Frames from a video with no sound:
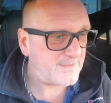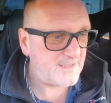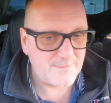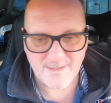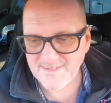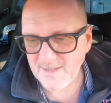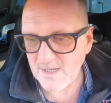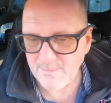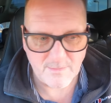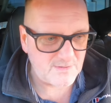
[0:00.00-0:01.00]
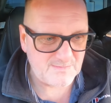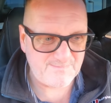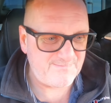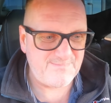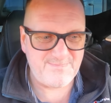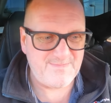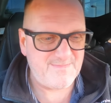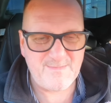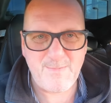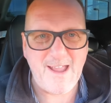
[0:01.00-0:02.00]
to do with a Starbucks
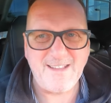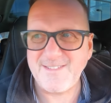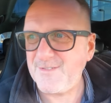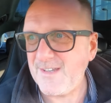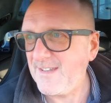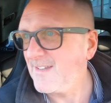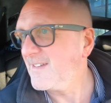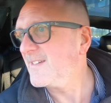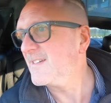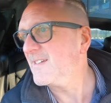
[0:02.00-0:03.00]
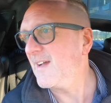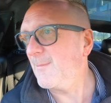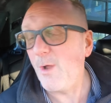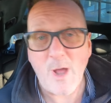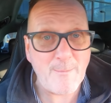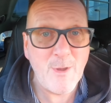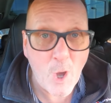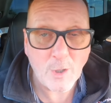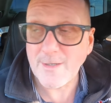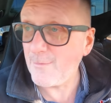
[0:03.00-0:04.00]
pastry. I'm not
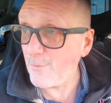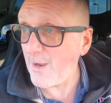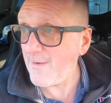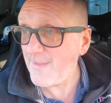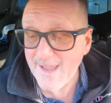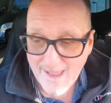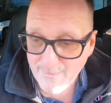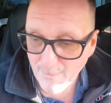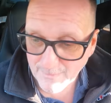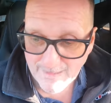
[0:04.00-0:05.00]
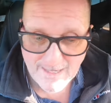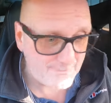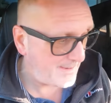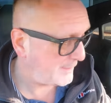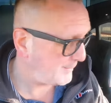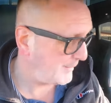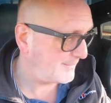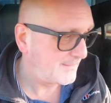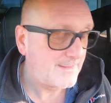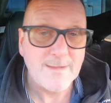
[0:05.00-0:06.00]
going to run over the A1. Anyway, come on.
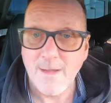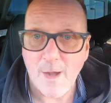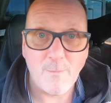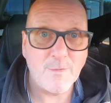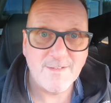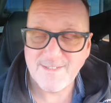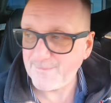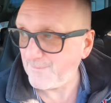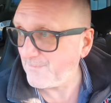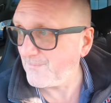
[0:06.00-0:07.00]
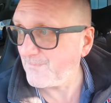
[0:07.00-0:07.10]
Onwards. Oh,